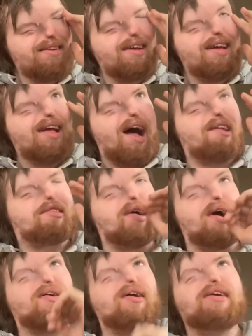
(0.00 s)
That's
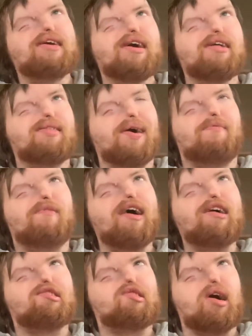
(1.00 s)
literally the
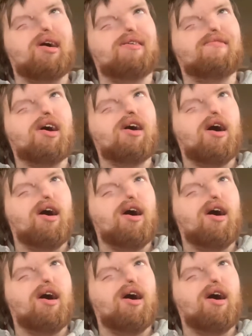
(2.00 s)
face of